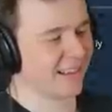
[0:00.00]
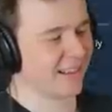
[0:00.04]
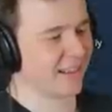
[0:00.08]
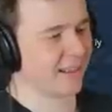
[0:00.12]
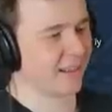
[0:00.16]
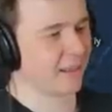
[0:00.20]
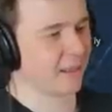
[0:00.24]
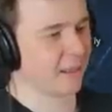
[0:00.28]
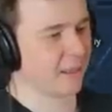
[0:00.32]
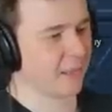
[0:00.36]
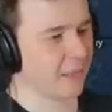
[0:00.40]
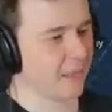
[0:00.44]

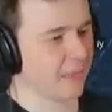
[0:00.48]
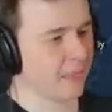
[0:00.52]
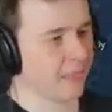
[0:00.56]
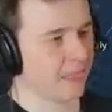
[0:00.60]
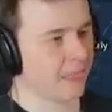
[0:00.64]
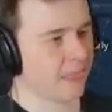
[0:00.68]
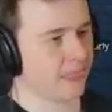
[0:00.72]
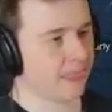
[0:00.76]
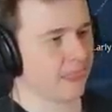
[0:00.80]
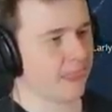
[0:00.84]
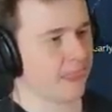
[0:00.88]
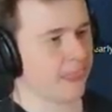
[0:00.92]

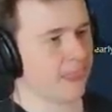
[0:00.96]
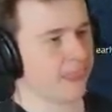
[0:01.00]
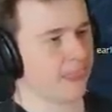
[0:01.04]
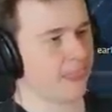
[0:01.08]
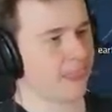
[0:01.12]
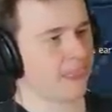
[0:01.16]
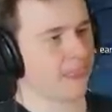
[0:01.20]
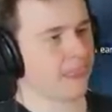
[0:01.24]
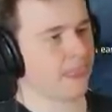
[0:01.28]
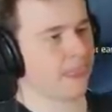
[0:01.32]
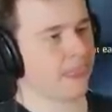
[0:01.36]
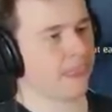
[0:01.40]

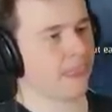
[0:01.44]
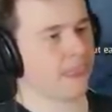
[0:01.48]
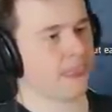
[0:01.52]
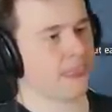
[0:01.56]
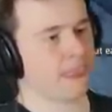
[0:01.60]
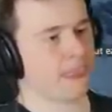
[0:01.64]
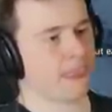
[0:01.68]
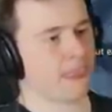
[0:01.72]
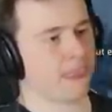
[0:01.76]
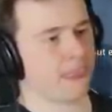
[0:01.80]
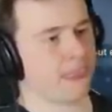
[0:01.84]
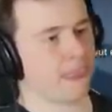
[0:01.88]

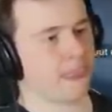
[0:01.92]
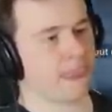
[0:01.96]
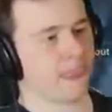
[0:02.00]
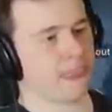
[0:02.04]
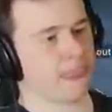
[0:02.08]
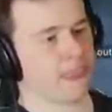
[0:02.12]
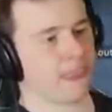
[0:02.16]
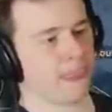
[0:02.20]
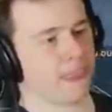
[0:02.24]
Nobody speaks.